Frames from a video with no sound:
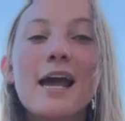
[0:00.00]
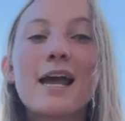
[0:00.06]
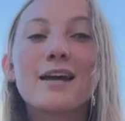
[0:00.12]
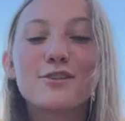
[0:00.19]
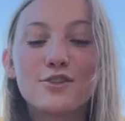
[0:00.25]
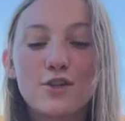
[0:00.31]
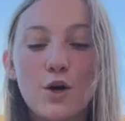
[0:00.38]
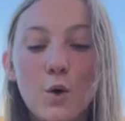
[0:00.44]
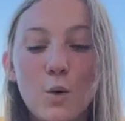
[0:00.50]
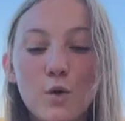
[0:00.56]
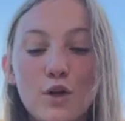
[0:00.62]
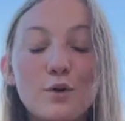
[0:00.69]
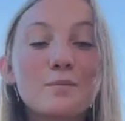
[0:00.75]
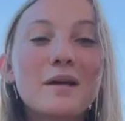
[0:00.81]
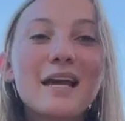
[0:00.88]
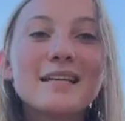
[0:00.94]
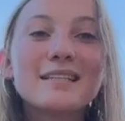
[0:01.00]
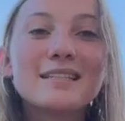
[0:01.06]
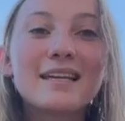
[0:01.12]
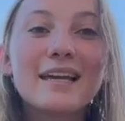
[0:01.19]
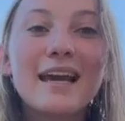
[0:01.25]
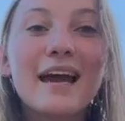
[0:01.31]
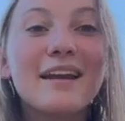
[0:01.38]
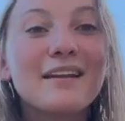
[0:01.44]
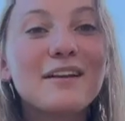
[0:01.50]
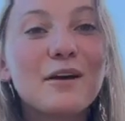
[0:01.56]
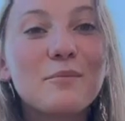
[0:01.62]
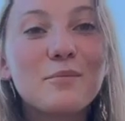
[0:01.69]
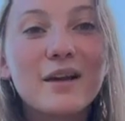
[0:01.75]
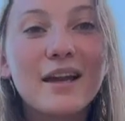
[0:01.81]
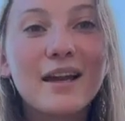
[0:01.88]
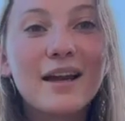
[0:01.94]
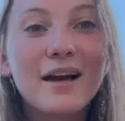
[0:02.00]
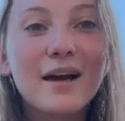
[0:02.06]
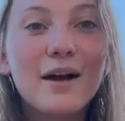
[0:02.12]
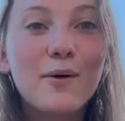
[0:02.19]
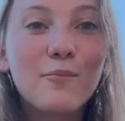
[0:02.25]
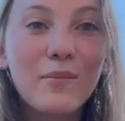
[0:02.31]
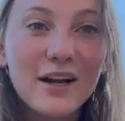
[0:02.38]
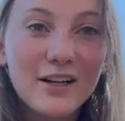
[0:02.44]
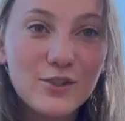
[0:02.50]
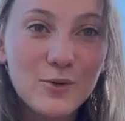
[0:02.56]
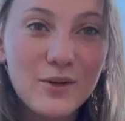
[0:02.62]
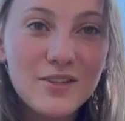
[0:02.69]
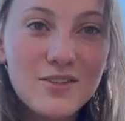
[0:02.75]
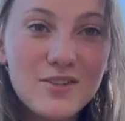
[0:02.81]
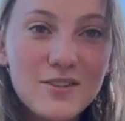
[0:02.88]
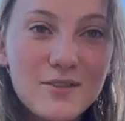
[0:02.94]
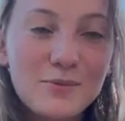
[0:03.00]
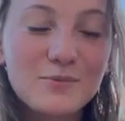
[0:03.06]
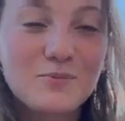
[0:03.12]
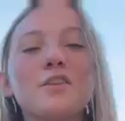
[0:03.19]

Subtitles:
and so UMKC ended up being my choice.